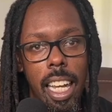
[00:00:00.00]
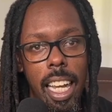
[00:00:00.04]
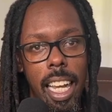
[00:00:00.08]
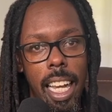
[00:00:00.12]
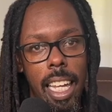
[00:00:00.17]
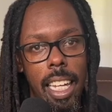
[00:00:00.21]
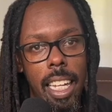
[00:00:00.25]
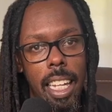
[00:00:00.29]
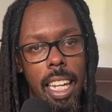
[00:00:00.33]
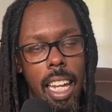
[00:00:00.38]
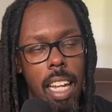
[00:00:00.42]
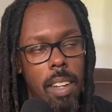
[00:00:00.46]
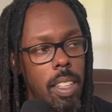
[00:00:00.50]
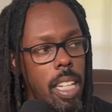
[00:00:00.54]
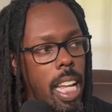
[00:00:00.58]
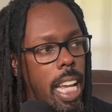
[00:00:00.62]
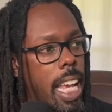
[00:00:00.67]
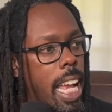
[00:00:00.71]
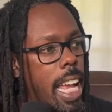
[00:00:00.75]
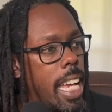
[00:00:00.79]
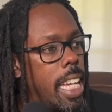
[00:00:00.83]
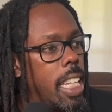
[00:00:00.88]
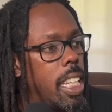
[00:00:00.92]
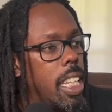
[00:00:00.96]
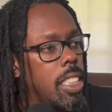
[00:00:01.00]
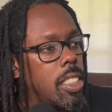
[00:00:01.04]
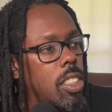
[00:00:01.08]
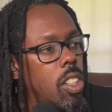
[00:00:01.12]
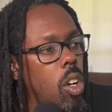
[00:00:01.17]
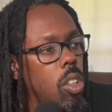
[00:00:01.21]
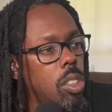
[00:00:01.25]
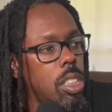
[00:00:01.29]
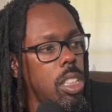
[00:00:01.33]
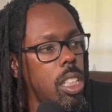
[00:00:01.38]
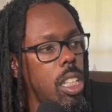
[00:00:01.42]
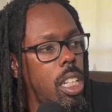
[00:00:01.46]
and then they were like, hey, let's
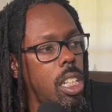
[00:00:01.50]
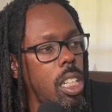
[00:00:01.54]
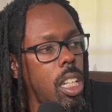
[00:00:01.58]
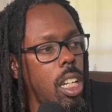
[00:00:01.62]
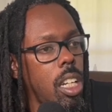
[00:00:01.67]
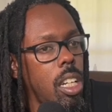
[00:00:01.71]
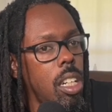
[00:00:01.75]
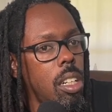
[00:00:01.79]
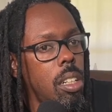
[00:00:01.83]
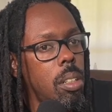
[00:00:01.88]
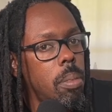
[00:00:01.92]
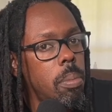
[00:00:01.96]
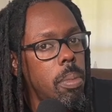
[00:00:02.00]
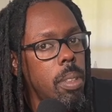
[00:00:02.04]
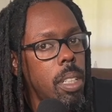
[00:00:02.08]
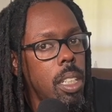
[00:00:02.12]
go to the club.